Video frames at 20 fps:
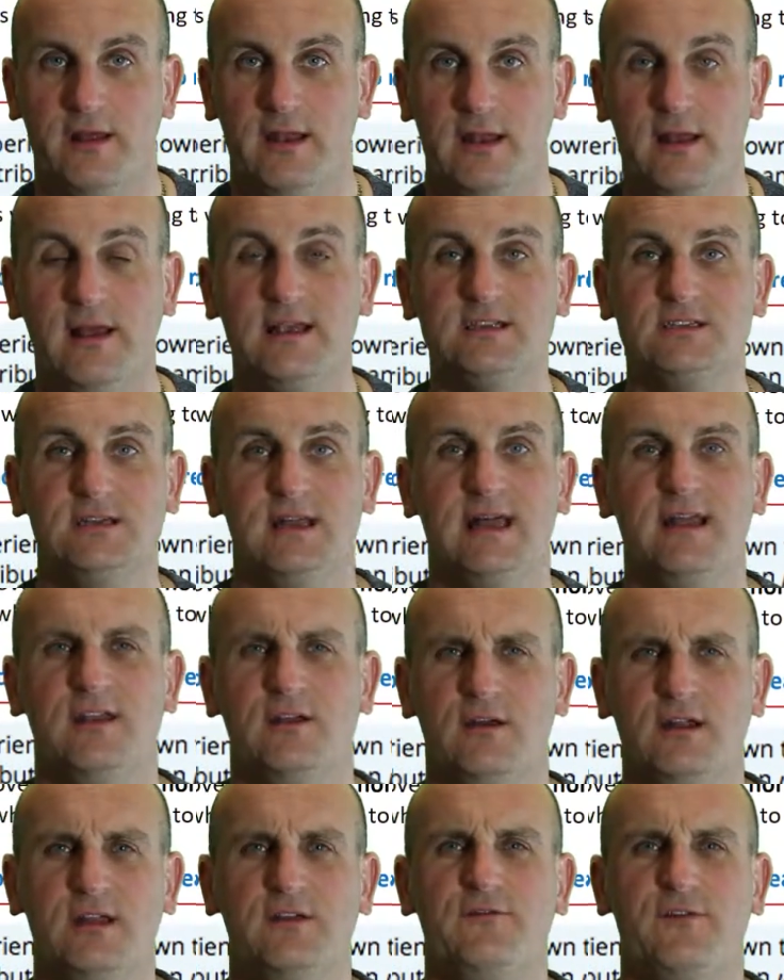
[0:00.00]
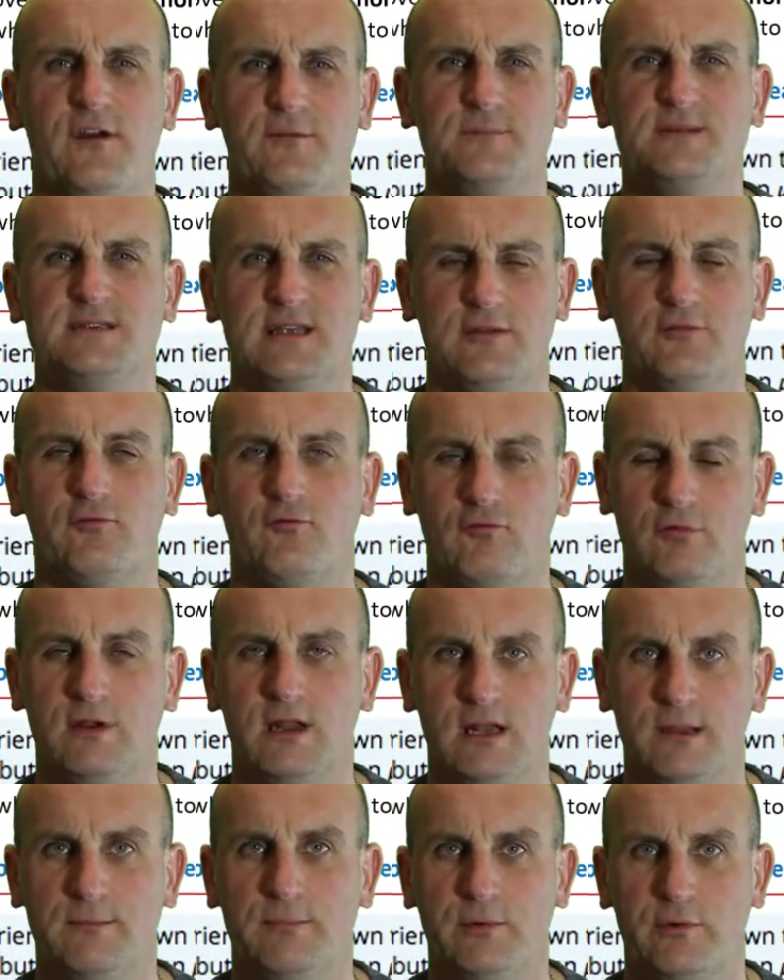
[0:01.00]
Now, actually, that 95% is
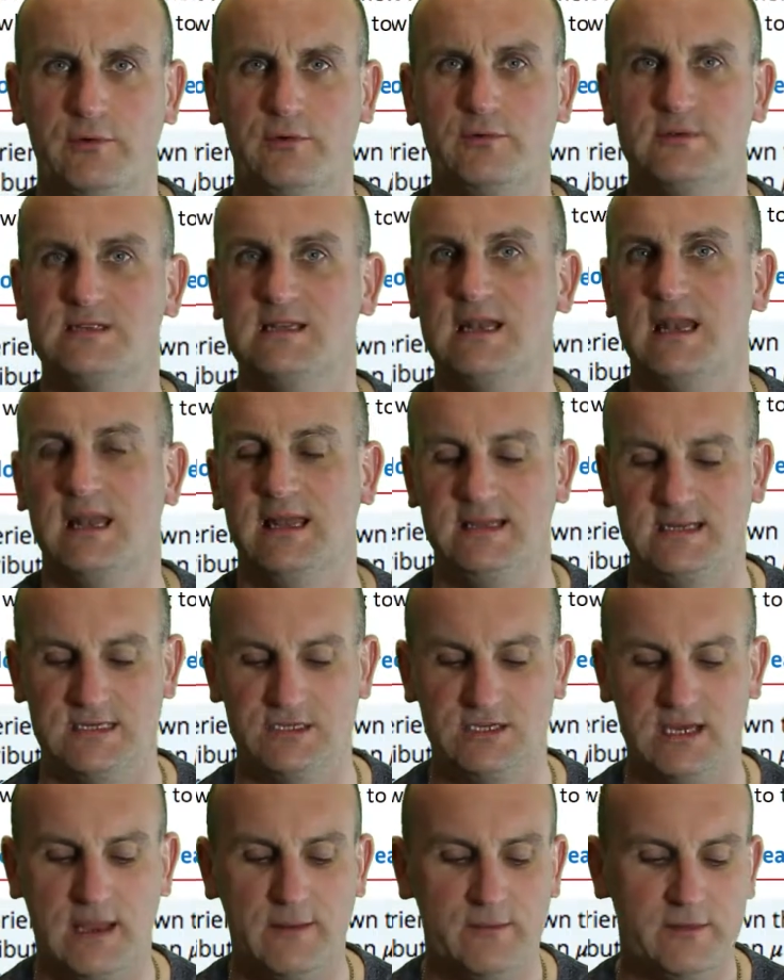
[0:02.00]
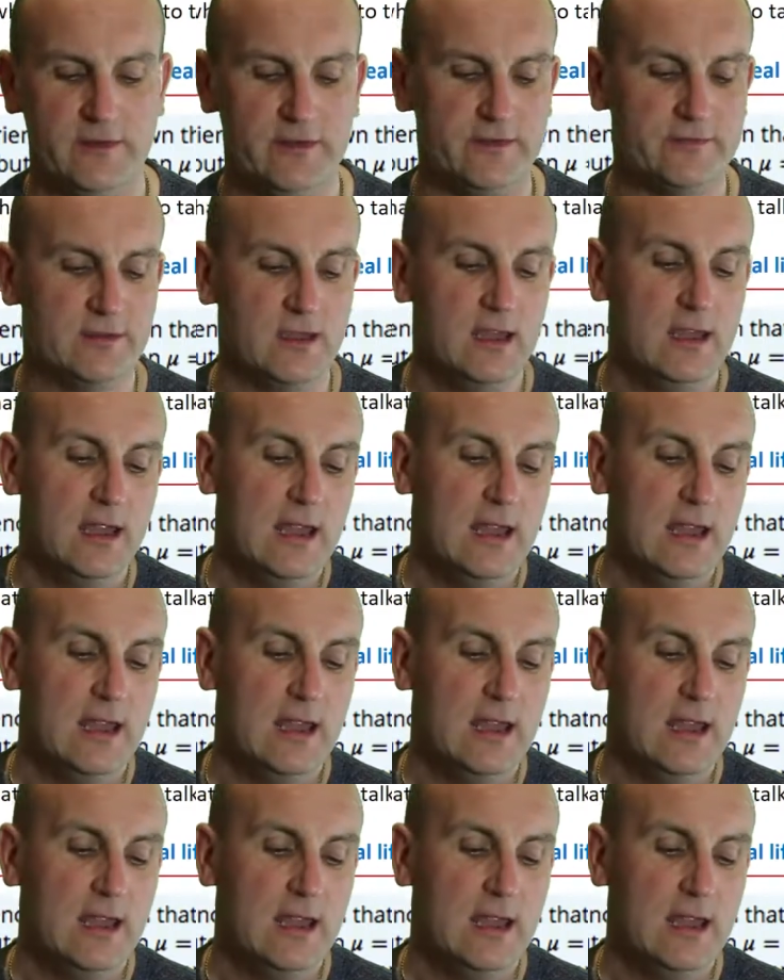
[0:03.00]
really important to us in later chapters.